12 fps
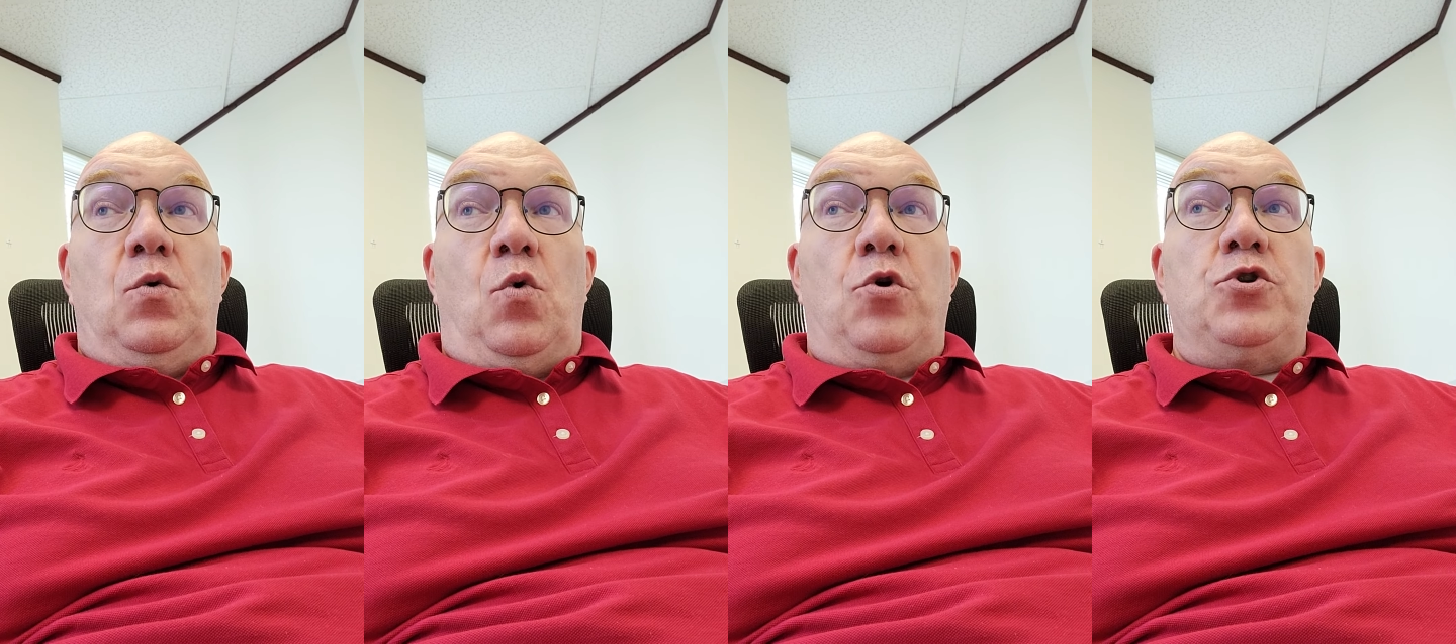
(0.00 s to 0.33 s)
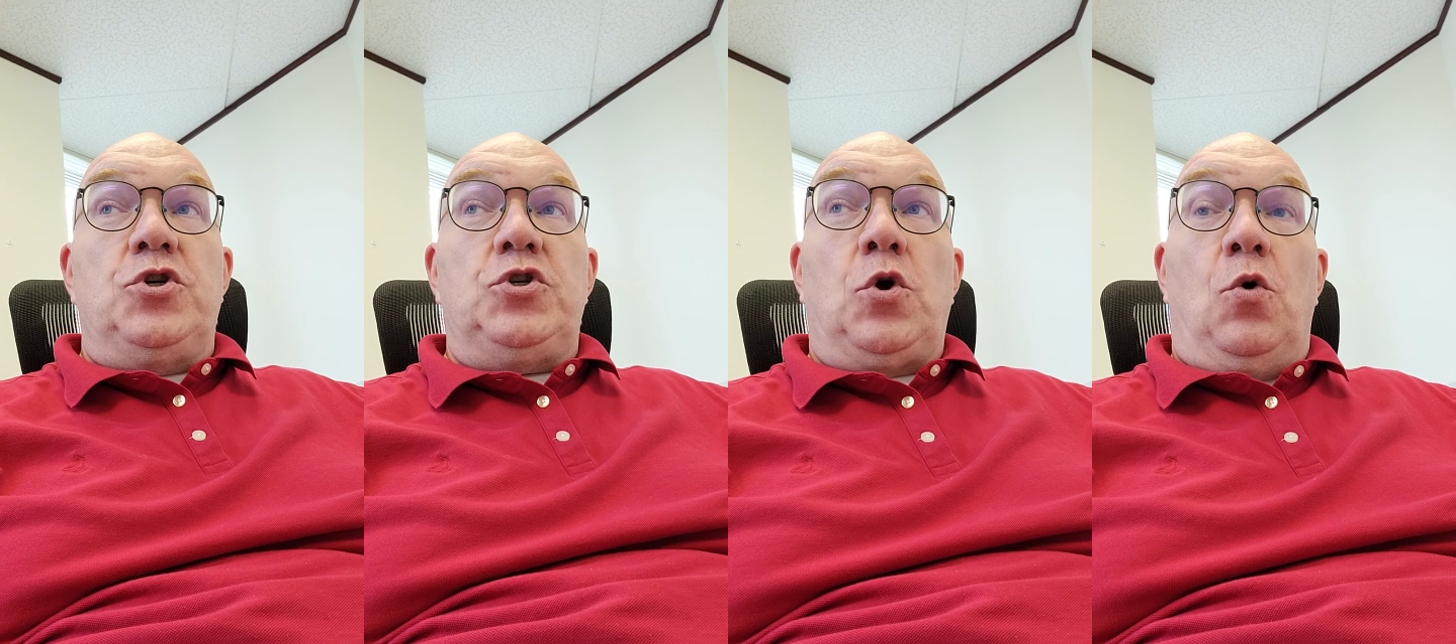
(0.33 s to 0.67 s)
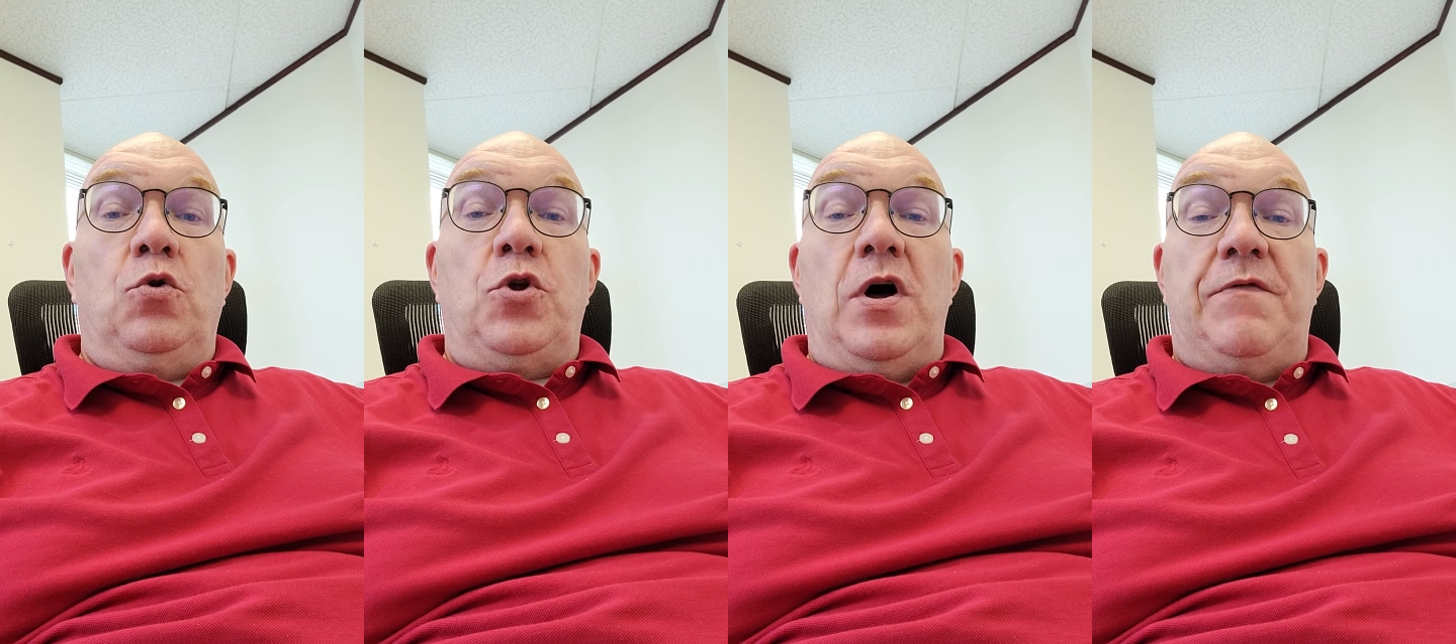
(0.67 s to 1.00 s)
or just
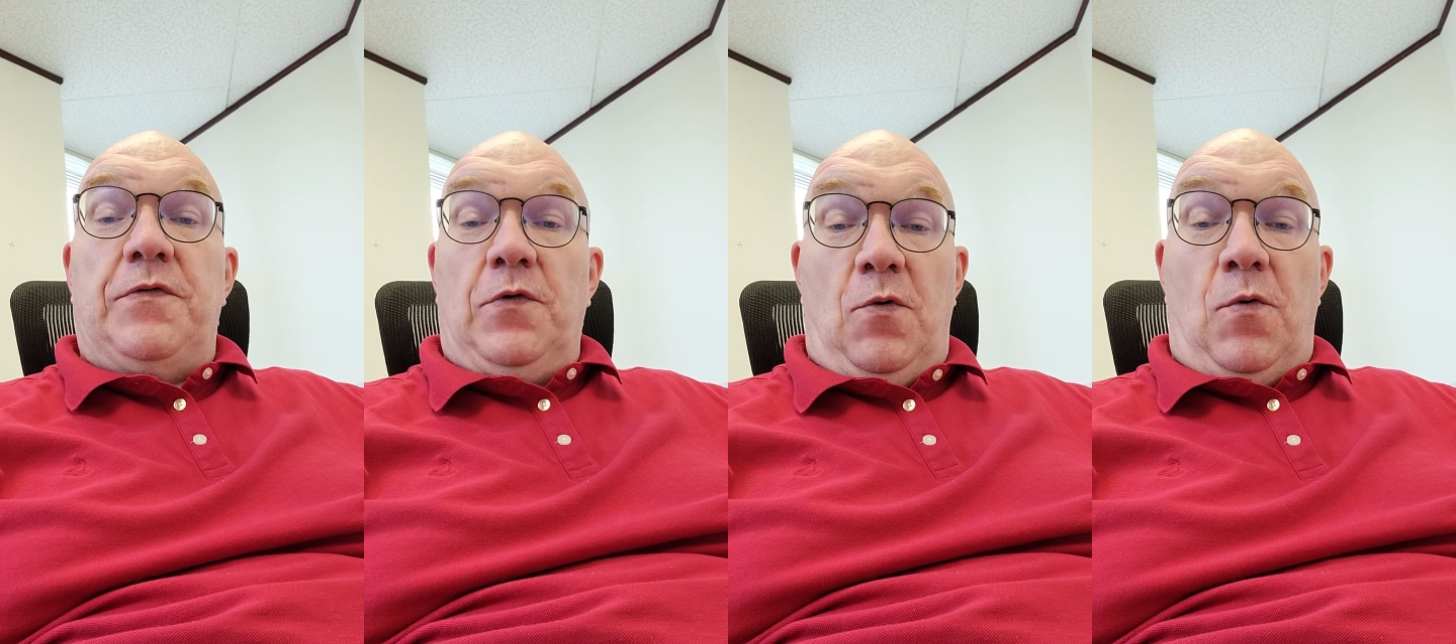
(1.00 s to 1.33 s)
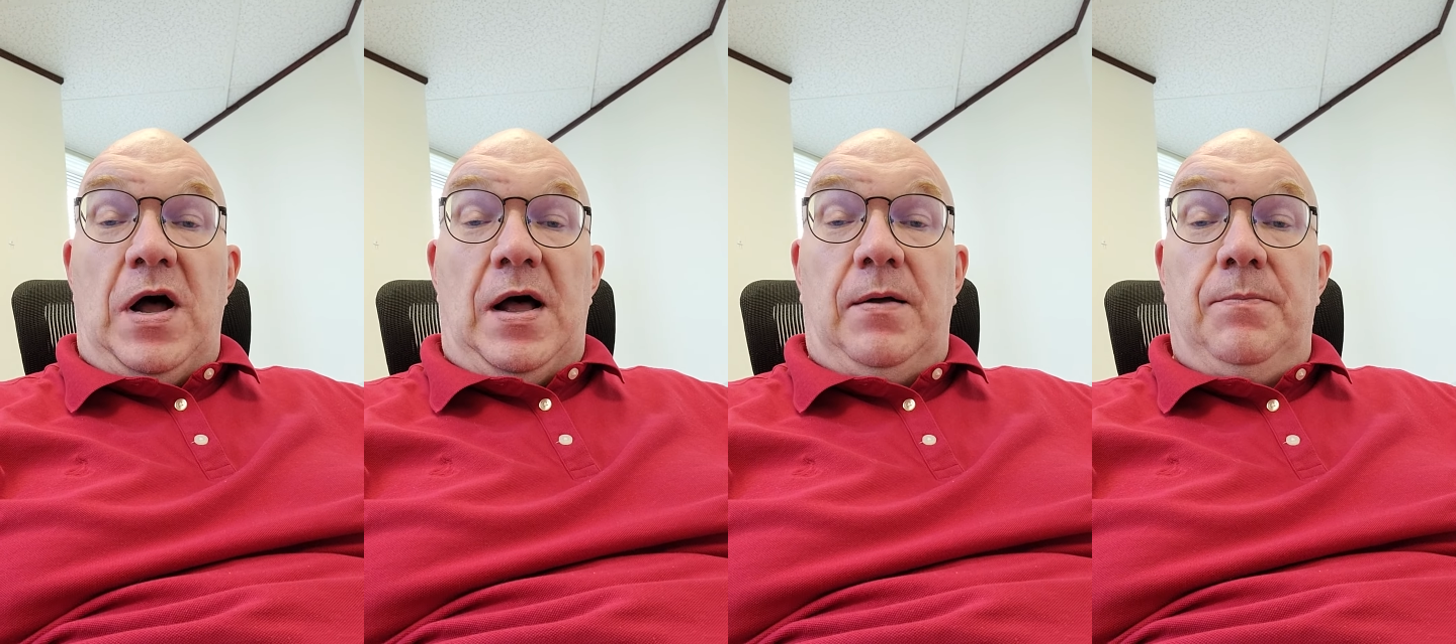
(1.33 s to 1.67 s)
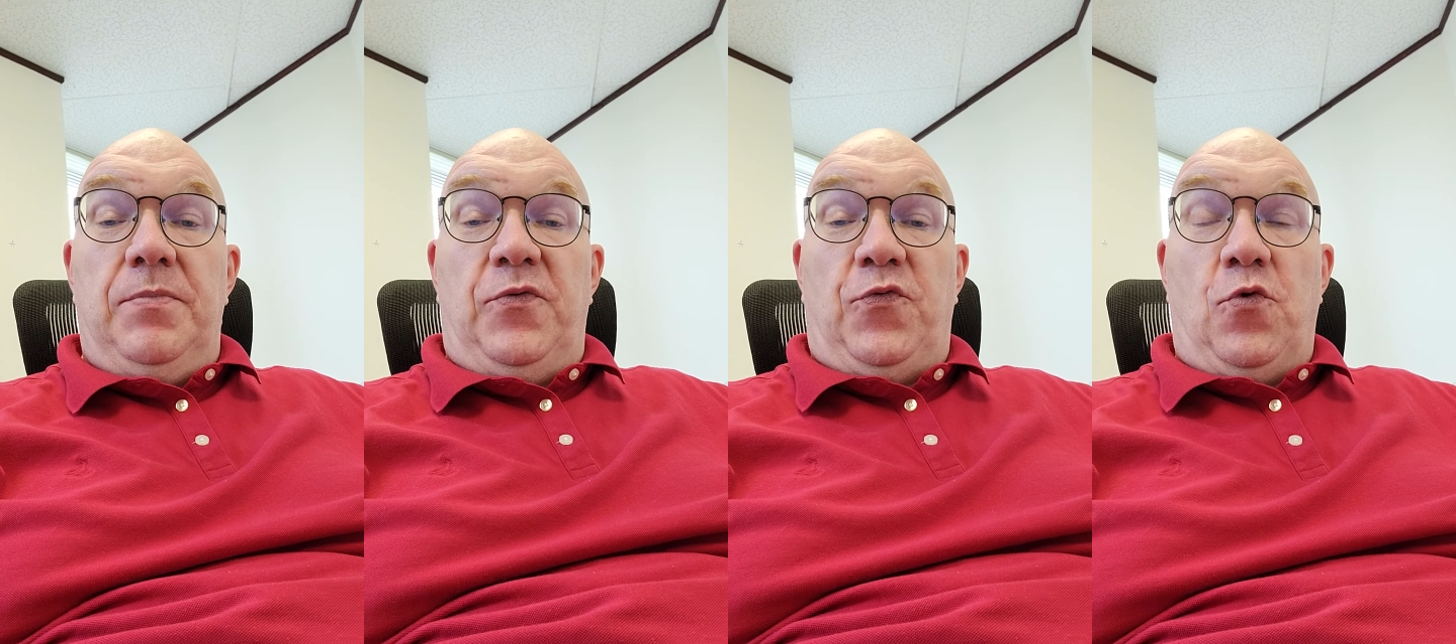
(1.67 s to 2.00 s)
hold off for a while
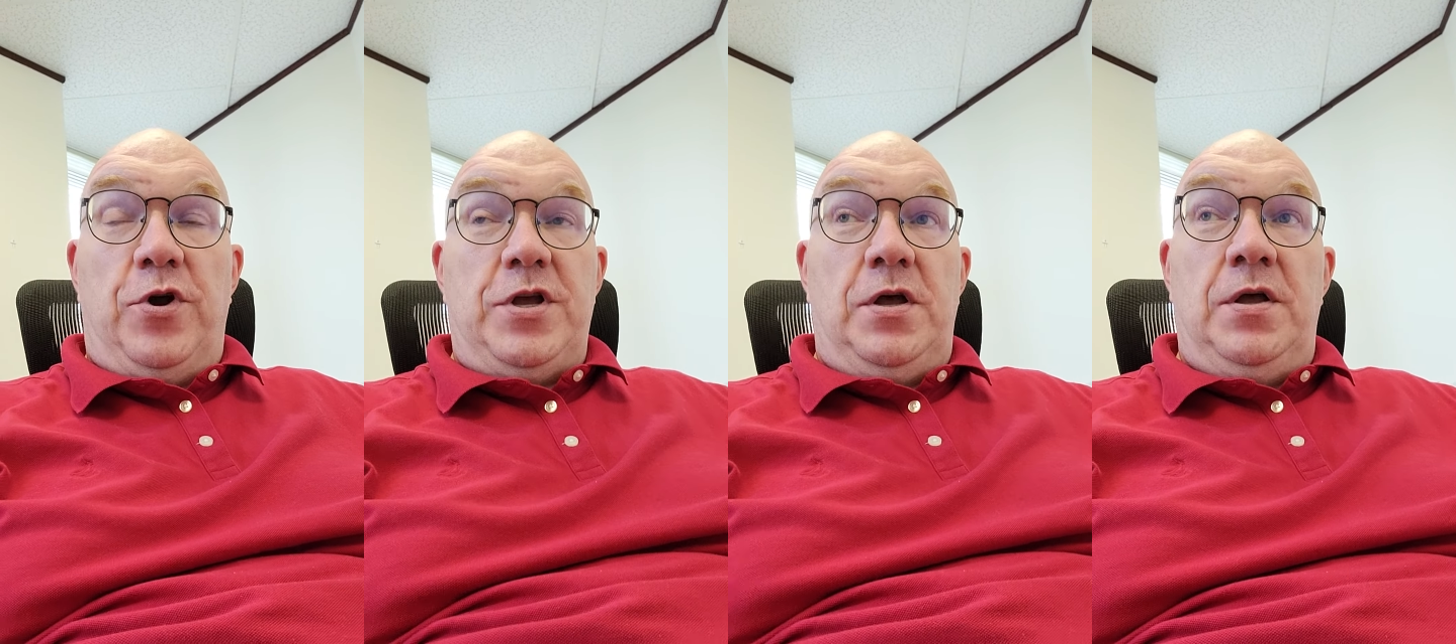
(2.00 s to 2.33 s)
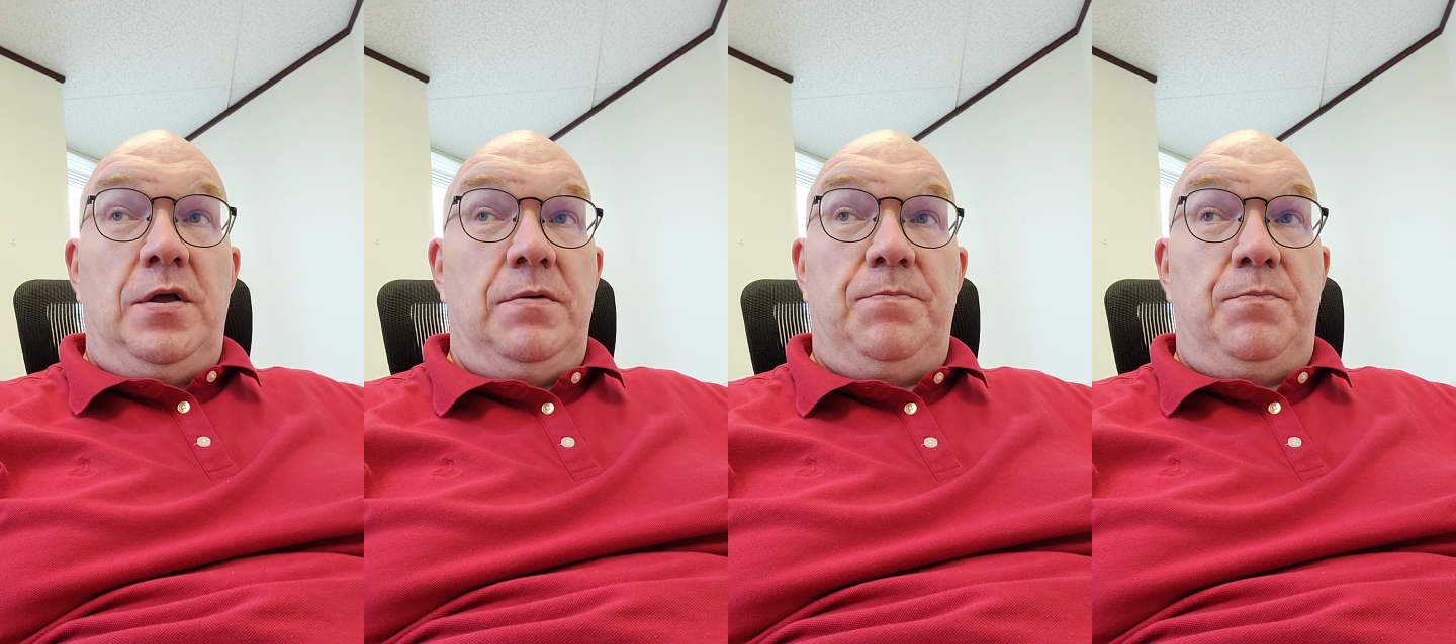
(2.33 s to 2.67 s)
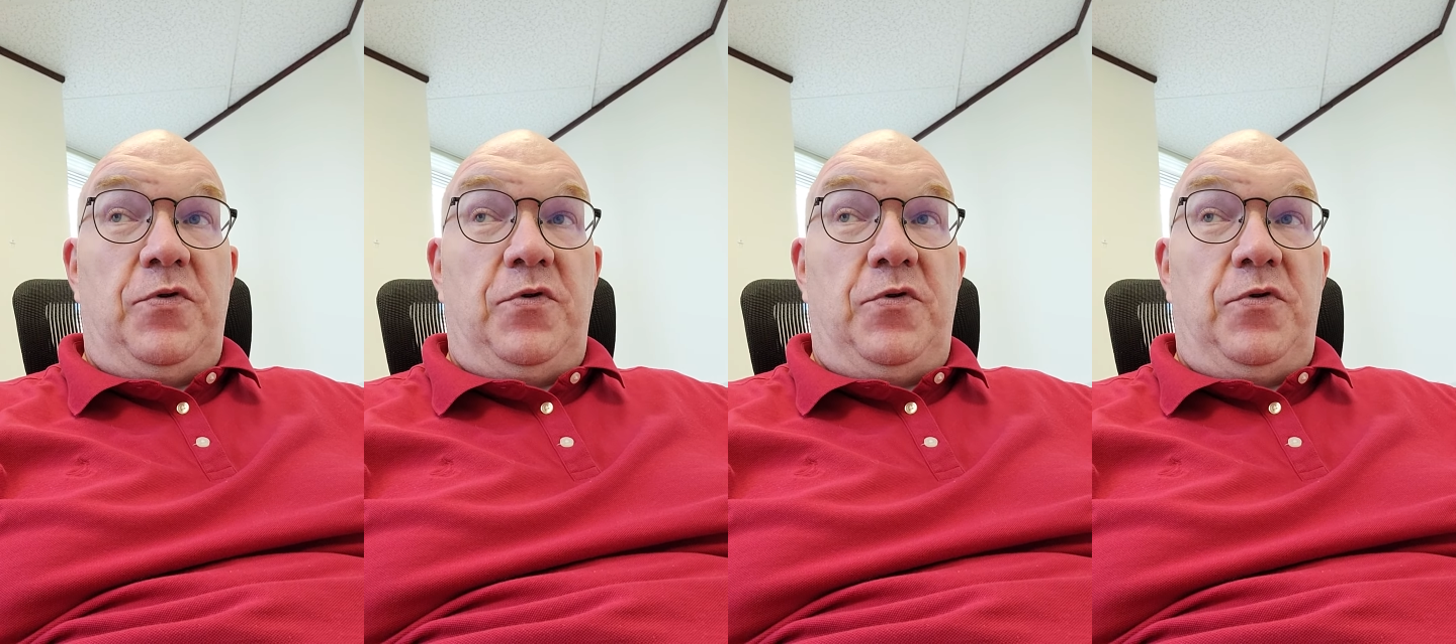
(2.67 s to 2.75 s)
before you